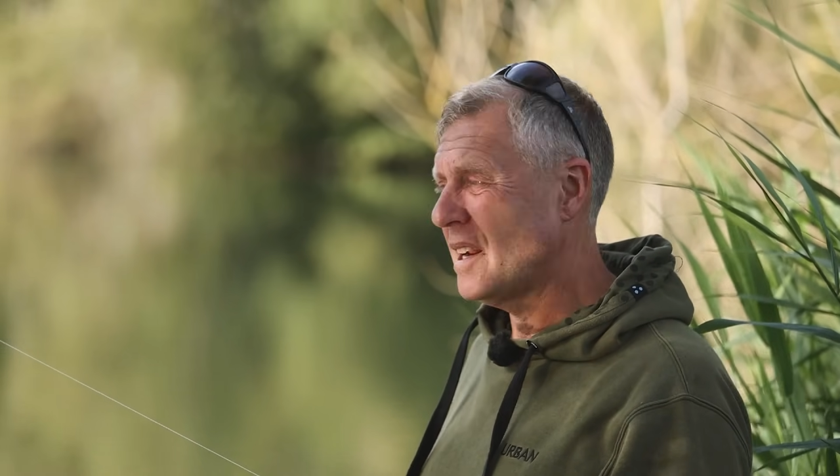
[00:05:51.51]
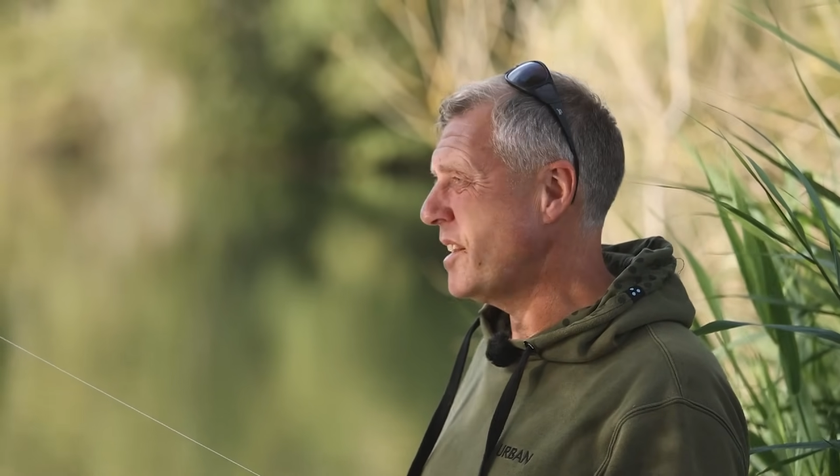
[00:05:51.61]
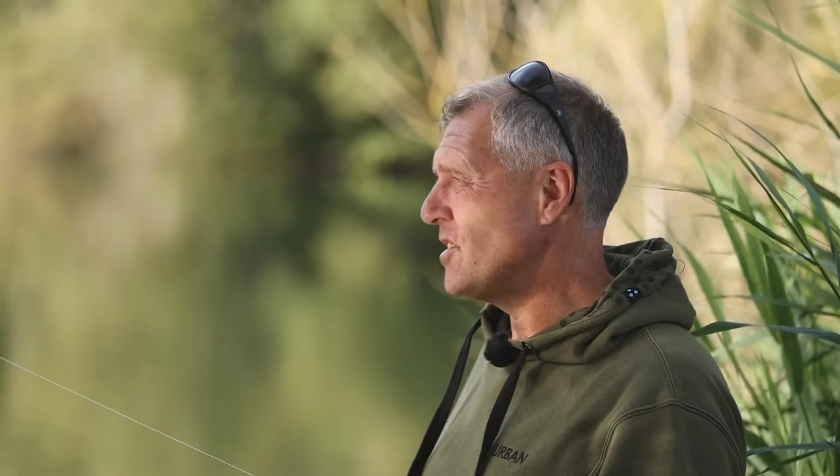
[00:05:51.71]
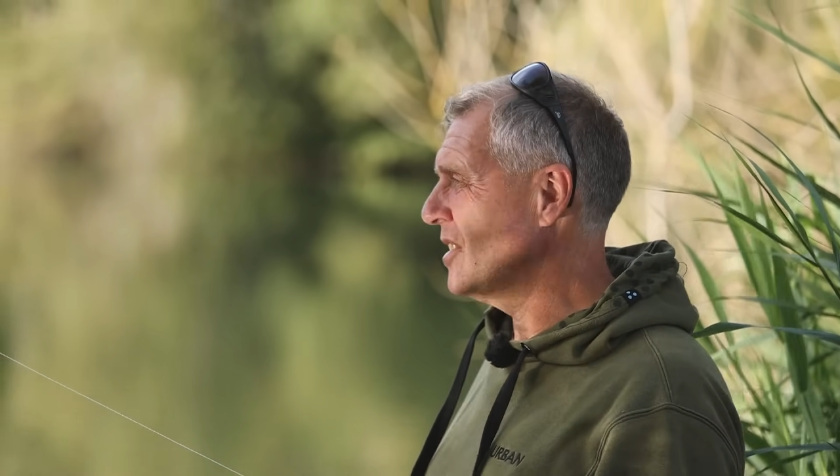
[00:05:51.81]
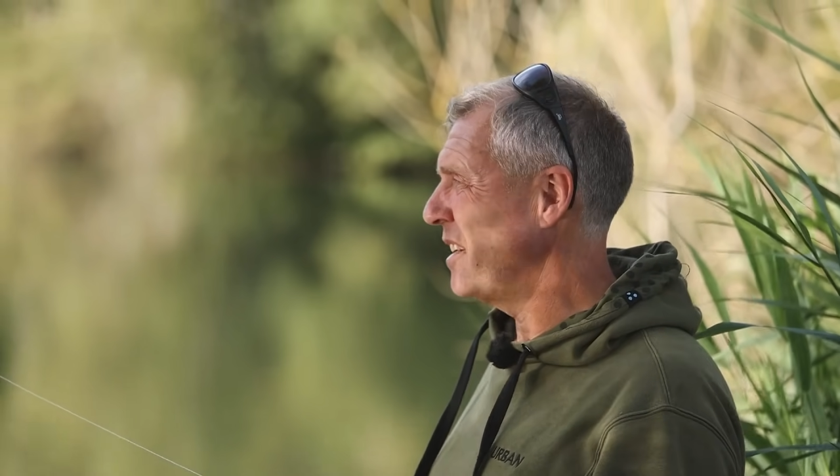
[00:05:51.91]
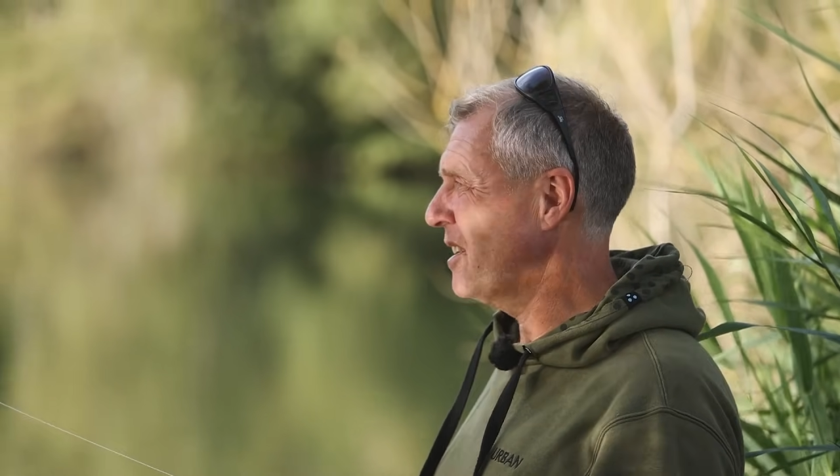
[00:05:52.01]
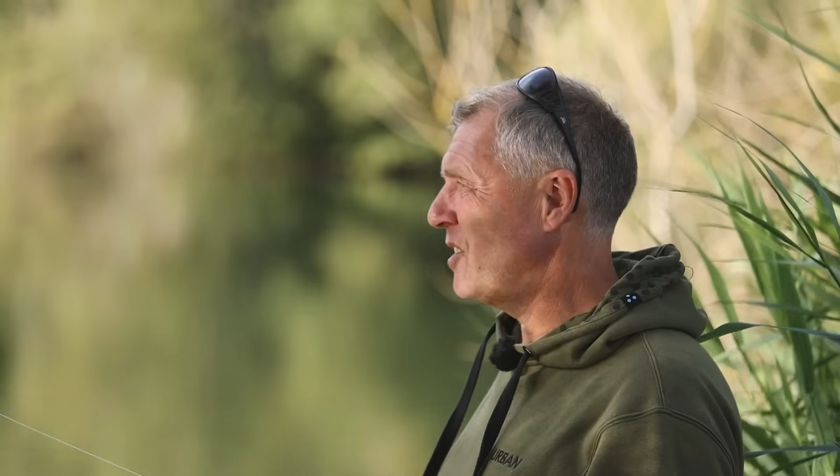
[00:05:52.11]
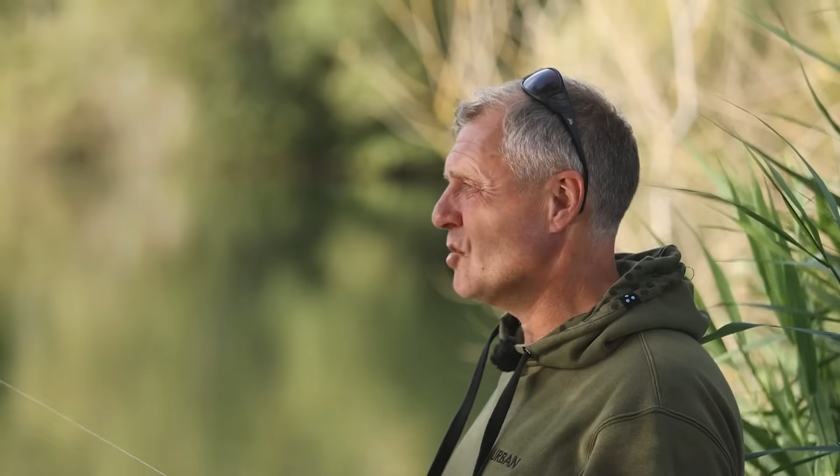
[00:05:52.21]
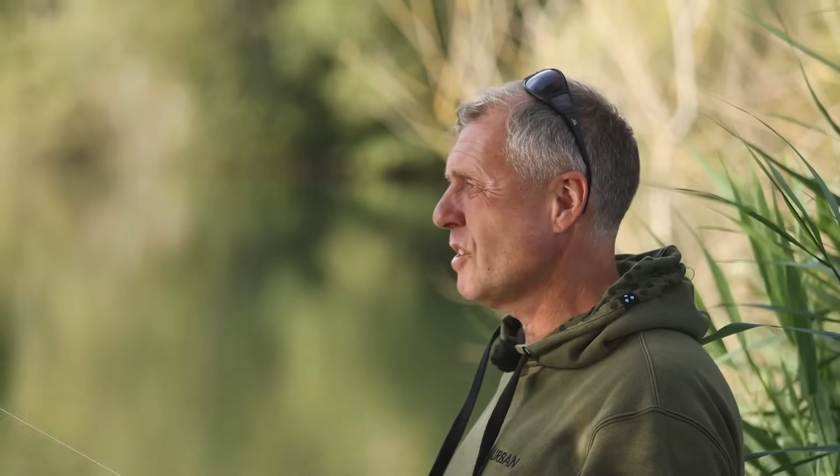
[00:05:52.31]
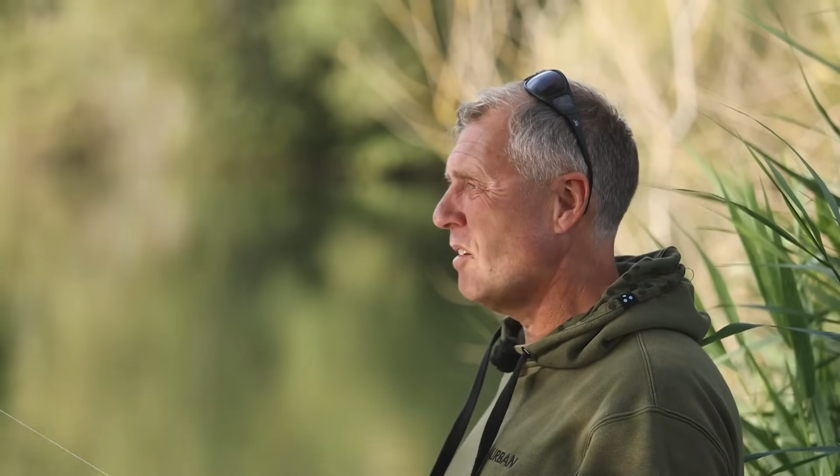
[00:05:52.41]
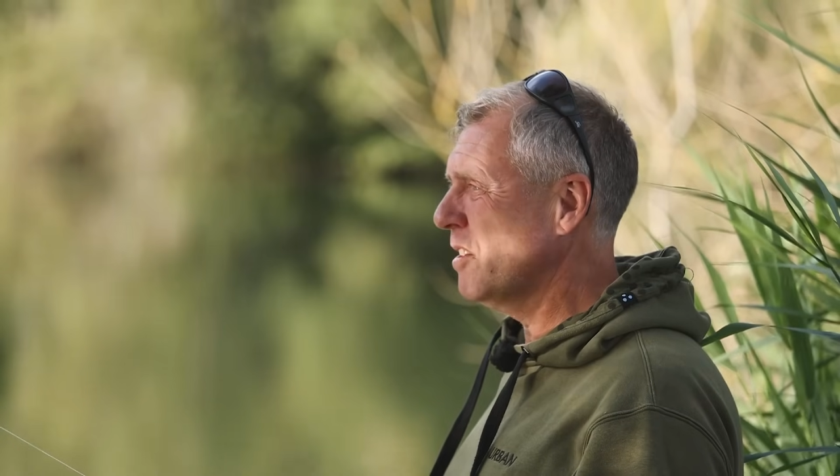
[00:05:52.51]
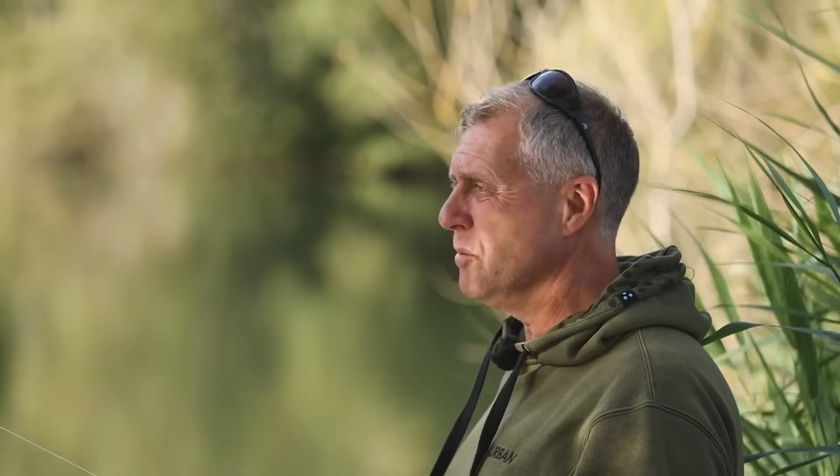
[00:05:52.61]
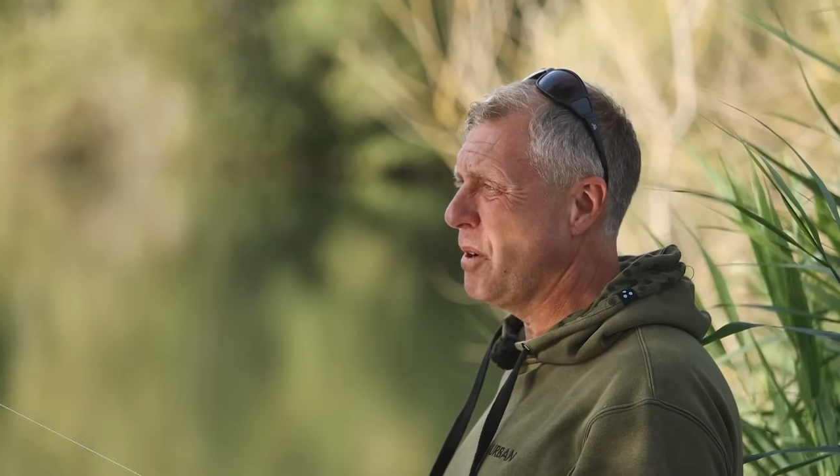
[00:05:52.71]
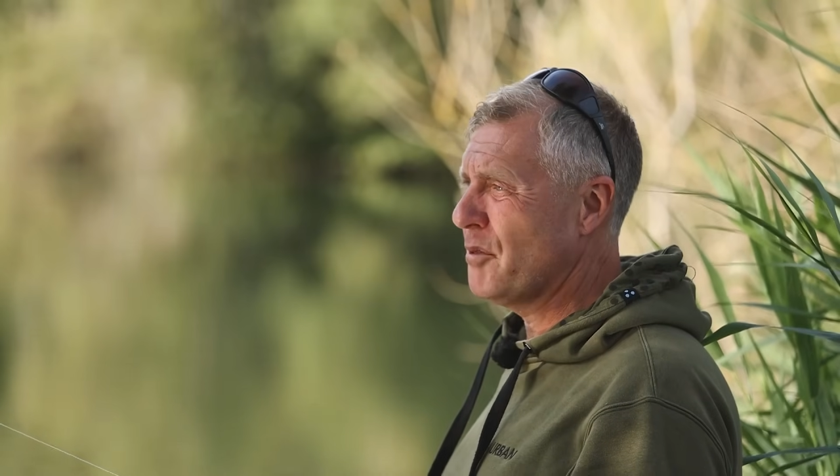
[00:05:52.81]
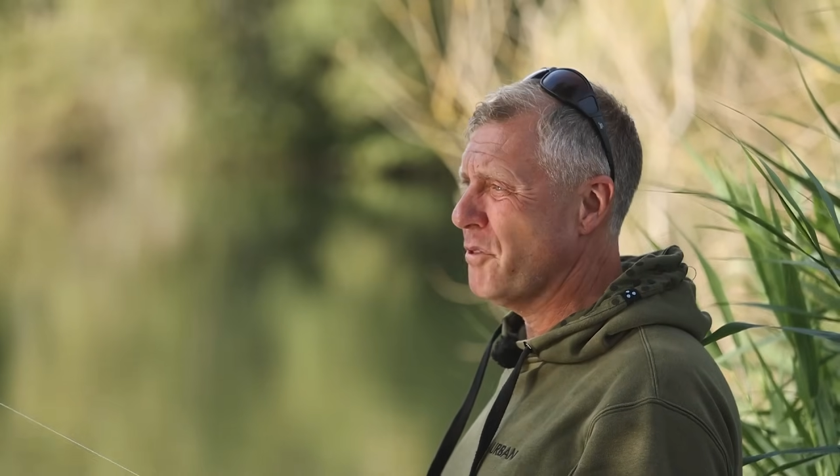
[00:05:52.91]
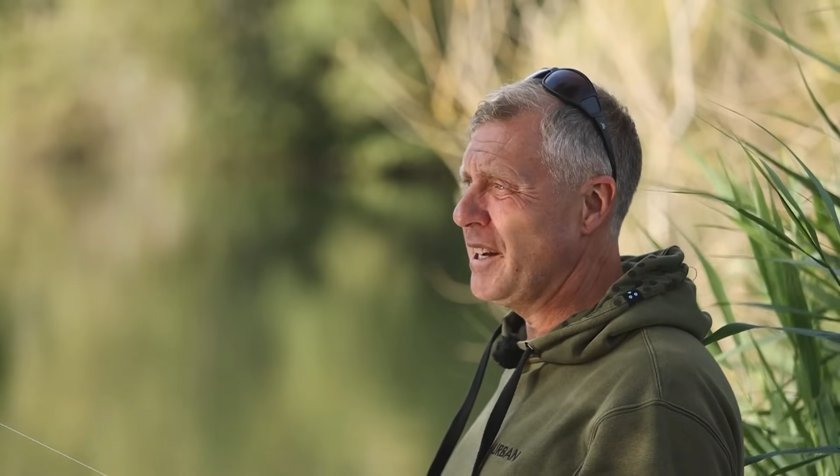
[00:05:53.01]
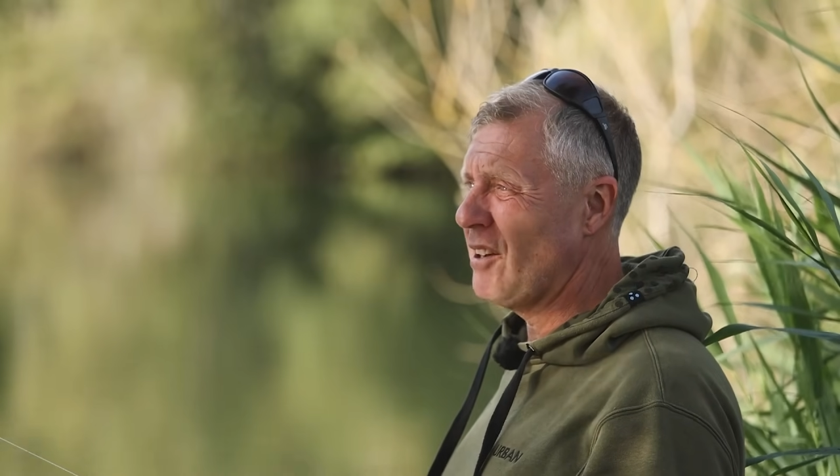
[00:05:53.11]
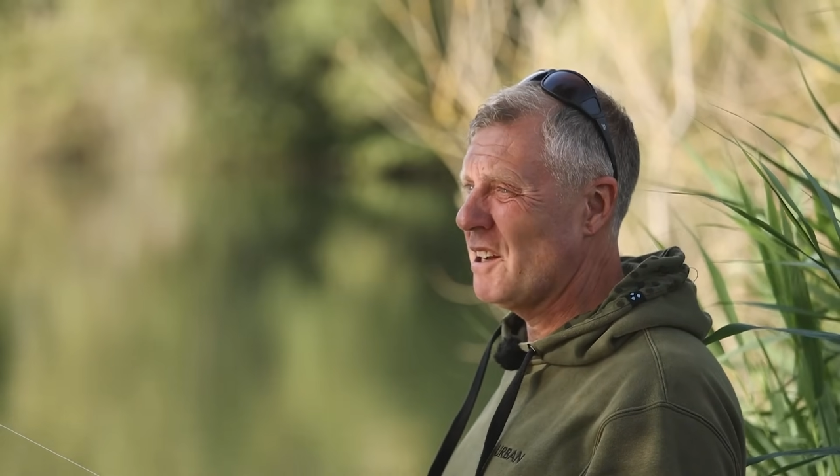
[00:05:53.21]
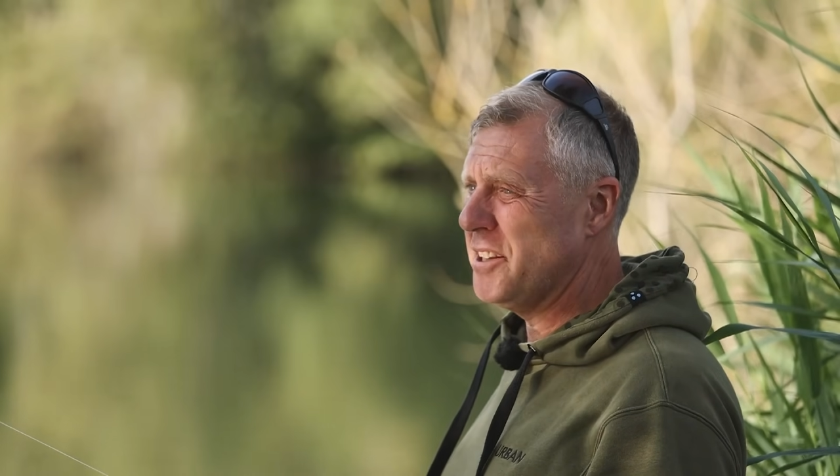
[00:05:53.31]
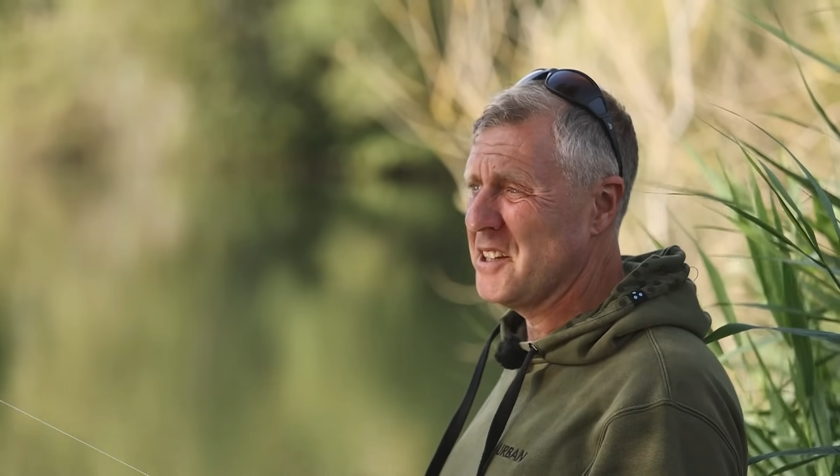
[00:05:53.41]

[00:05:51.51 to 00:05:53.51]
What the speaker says: they see the controller, but free line,